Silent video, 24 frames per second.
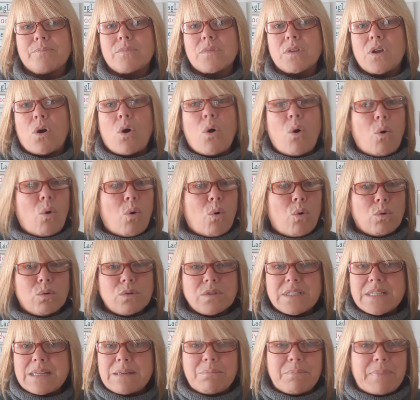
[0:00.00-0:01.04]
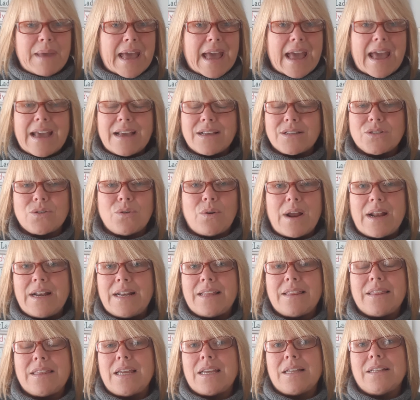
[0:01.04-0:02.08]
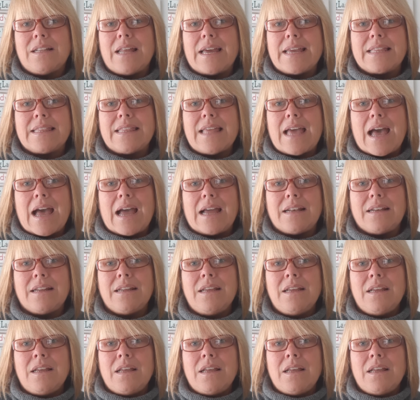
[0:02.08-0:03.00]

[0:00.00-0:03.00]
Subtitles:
holes in bags or anything like that.